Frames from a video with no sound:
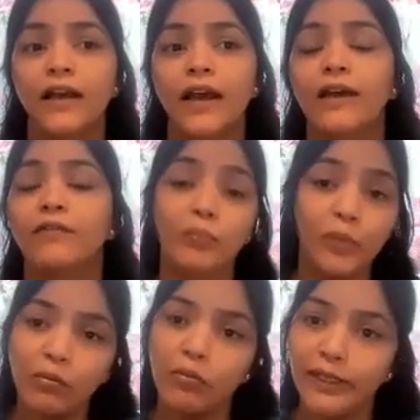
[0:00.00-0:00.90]
have a
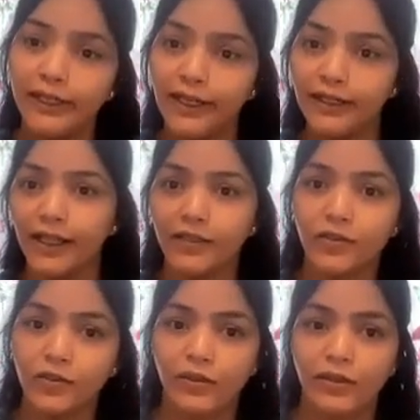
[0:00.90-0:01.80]
probability
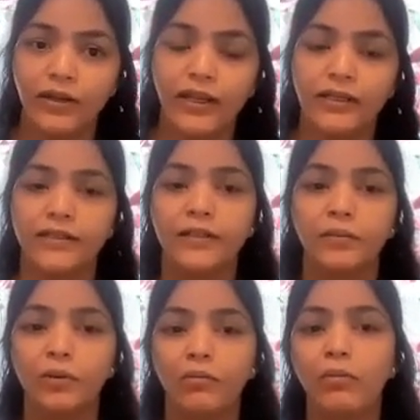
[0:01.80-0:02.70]
attached to it, right? The
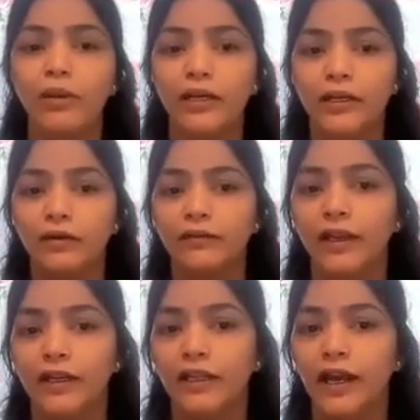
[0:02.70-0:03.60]
probability of
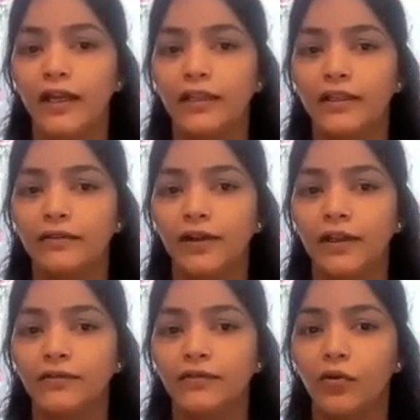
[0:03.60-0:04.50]
getting either
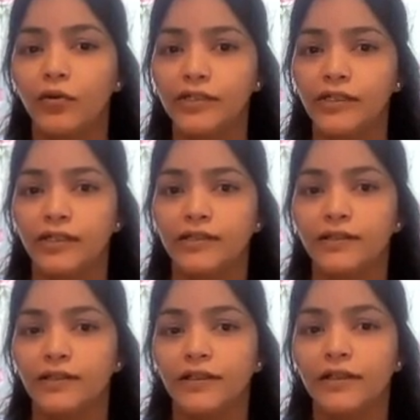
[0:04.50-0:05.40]
5 or
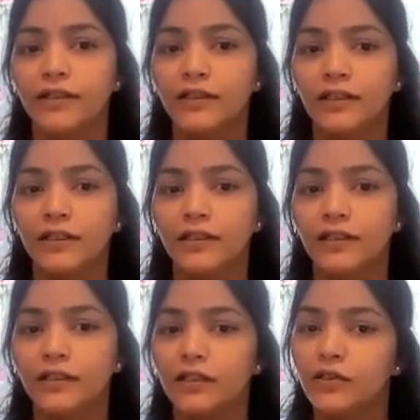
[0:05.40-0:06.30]
6
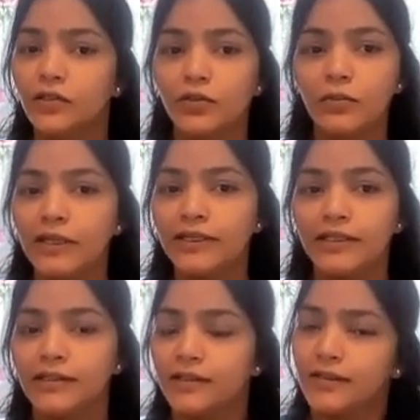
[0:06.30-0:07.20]
is
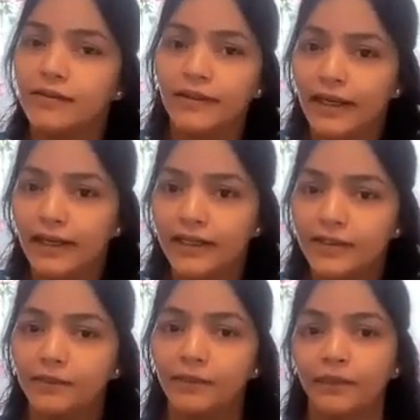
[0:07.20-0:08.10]
2/6, right?
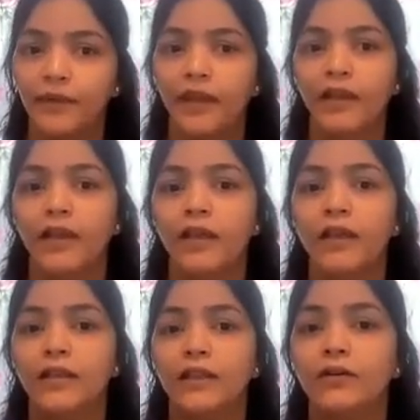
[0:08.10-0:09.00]

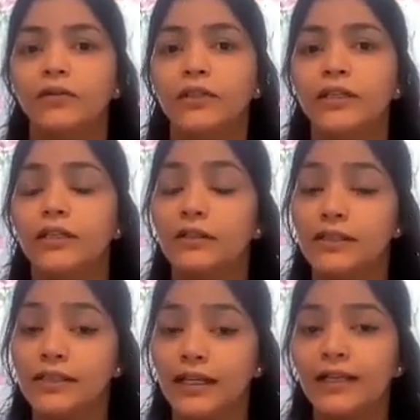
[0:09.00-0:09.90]
Now, the
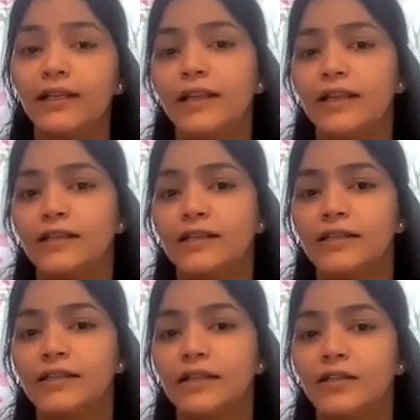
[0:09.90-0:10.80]
second case
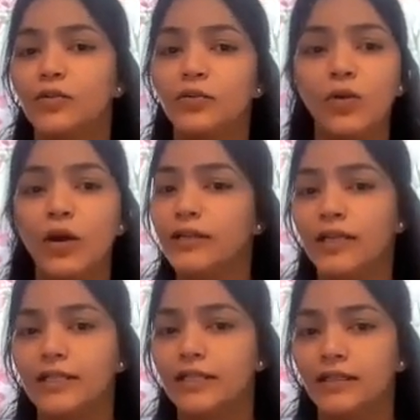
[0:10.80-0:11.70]
is that you're not
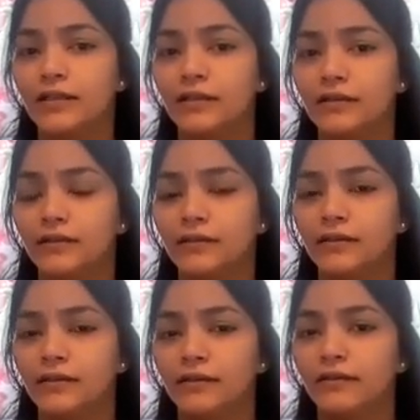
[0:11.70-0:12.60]
getting
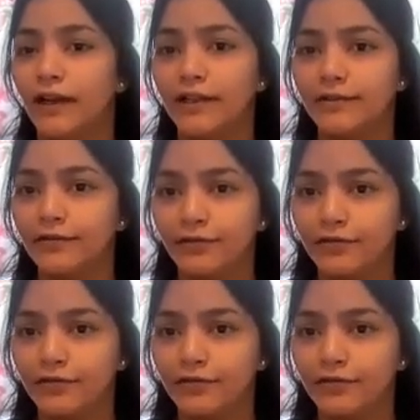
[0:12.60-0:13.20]
5